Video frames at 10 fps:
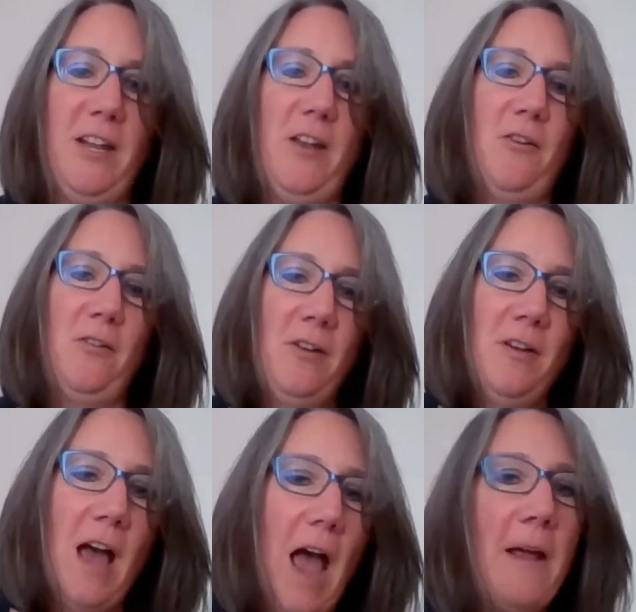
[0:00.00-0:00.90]
You know,
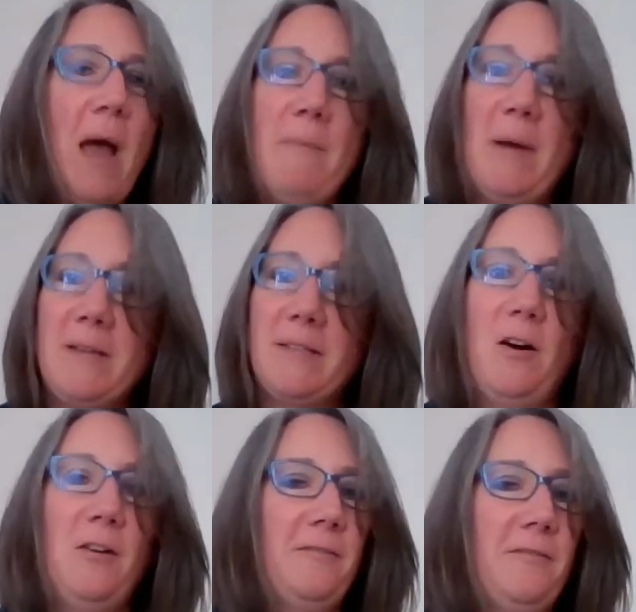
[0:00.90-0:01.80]

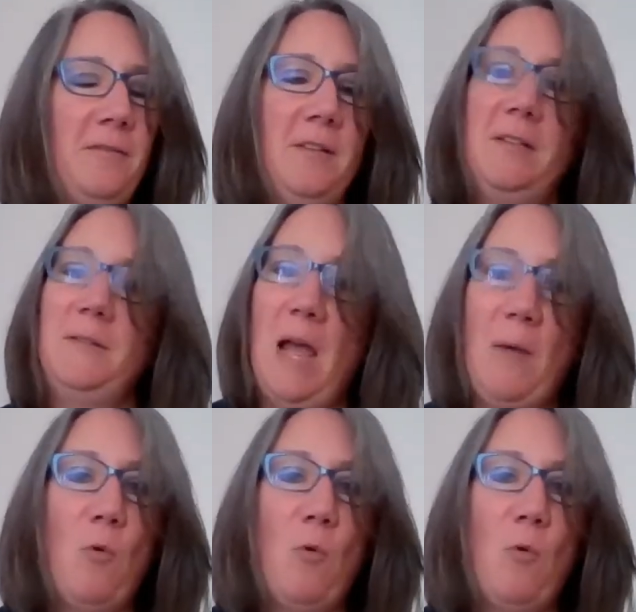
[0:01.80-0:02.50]
I